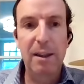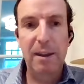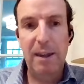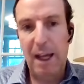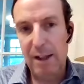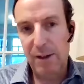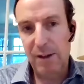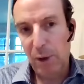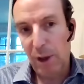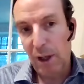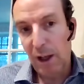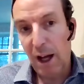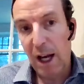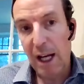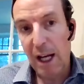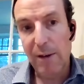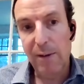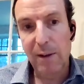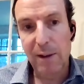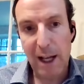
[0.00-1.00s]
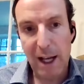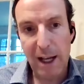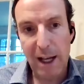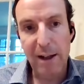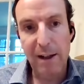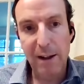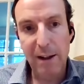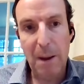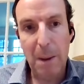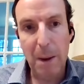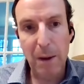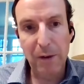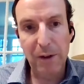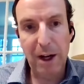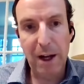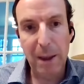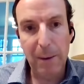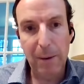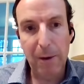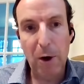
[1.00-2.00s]
that's sort of lying for dead on the
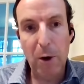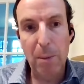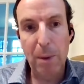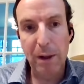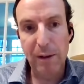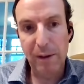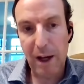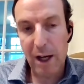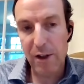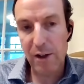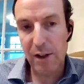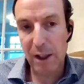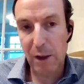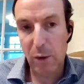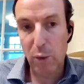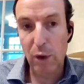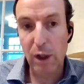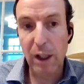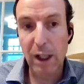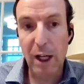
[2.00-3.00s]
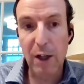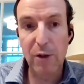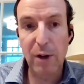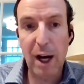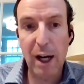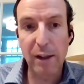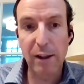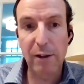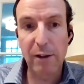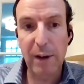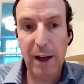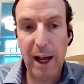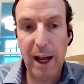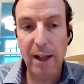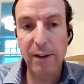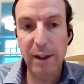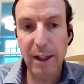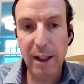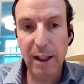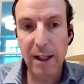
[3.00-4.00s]
side of the road, but it's actually a really attractive
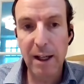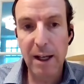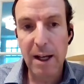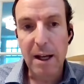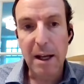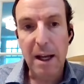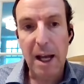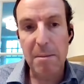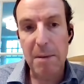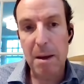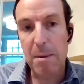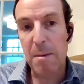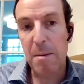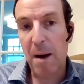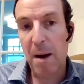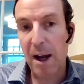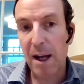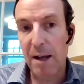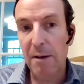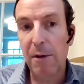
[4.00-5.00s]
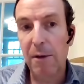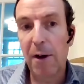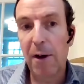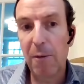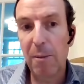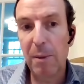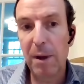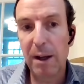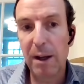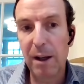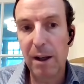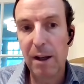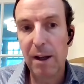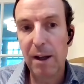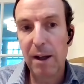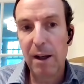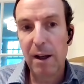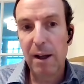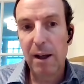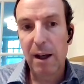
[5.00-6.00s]
asset. And maybe my involvement
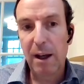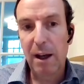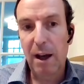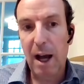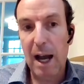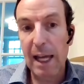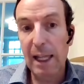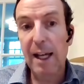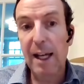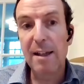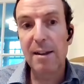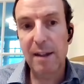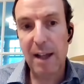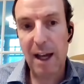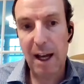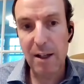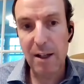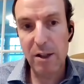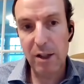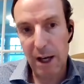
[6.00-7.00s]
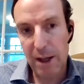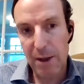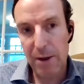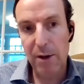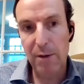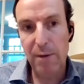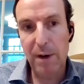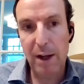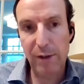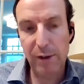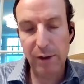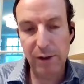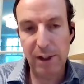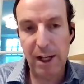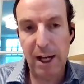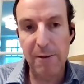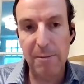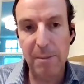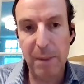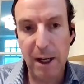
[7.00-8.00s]
highlights that to other investors
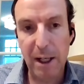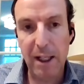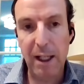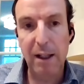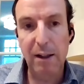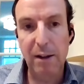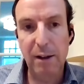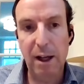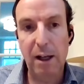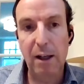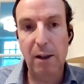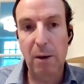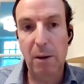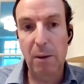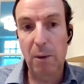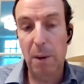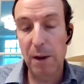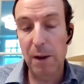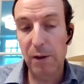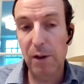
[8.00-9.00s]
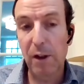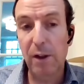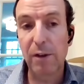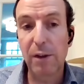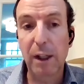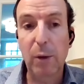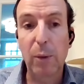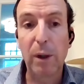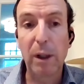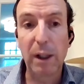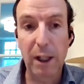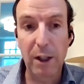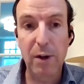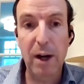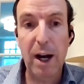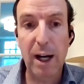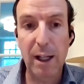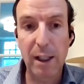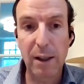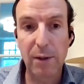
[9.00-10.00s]
that have money kind of going, well, this looks like really
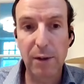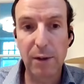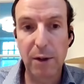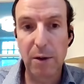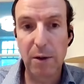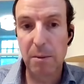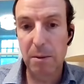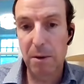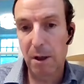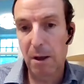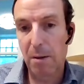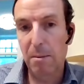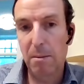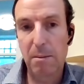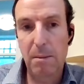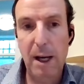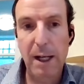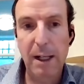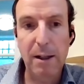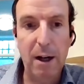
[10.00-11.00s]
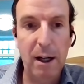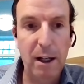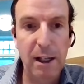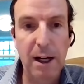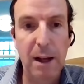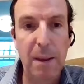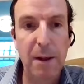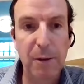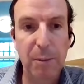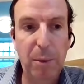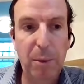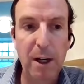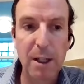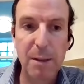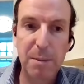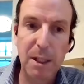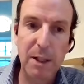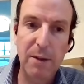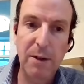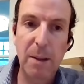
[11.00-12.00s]
attractive. So, you know, Mike got in at this
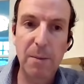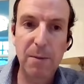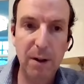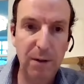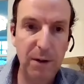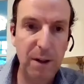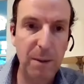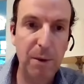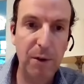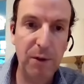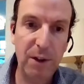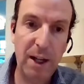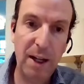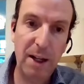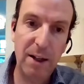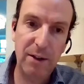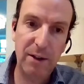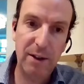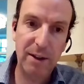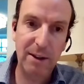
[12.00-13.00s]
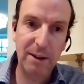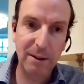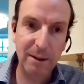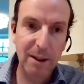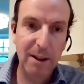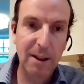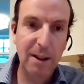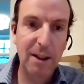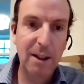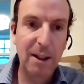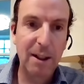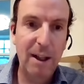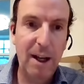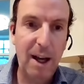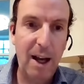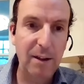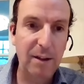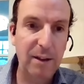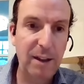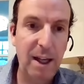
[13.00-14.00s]
price, but even up 50%, it's still
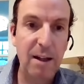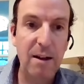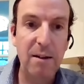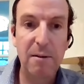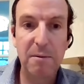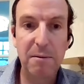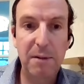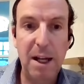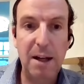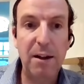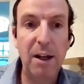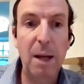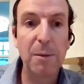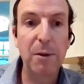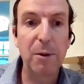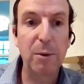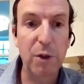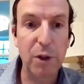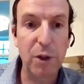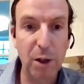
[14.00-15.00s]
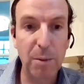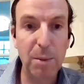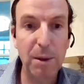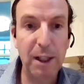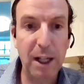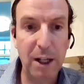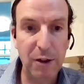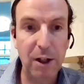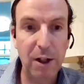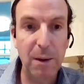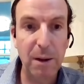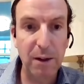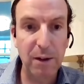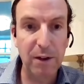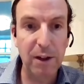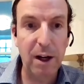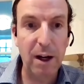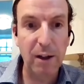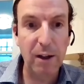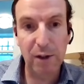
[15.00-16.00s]
has 10, 10 times the return potential on this
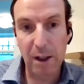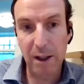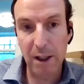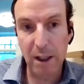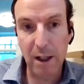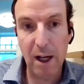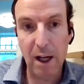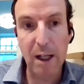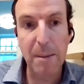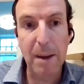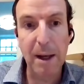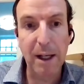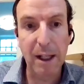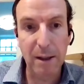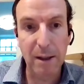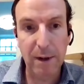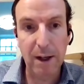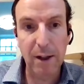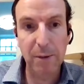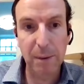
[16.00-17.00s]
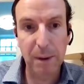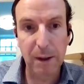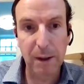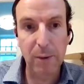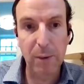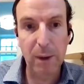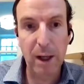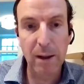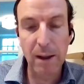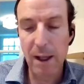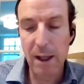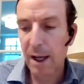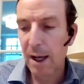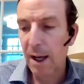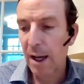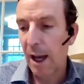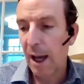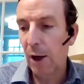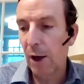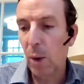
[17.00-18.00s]
stock. So I'm going to, I'm going to make an investment as well.
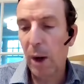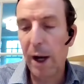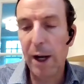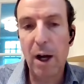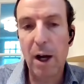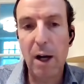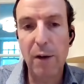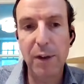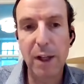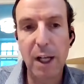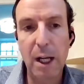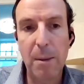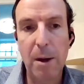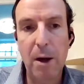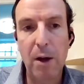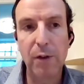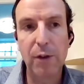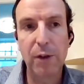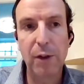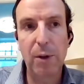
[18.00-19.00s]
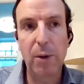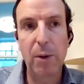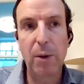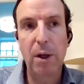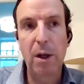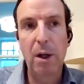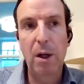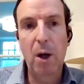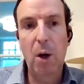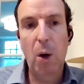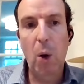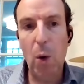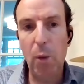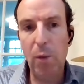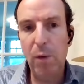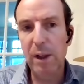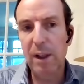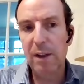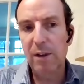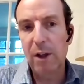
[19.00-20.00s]
And quite often I'm also
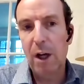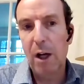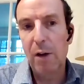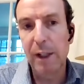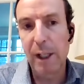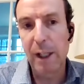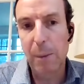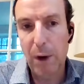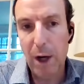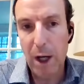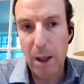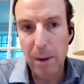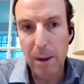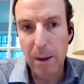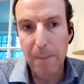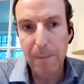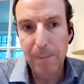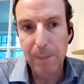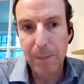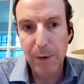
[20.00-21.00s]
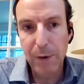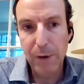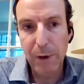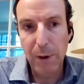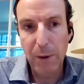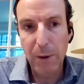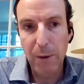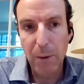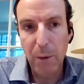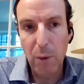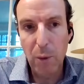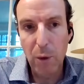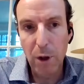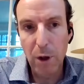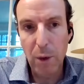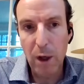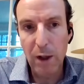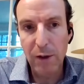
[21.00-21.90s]
hopefully solving a problem. So, you know,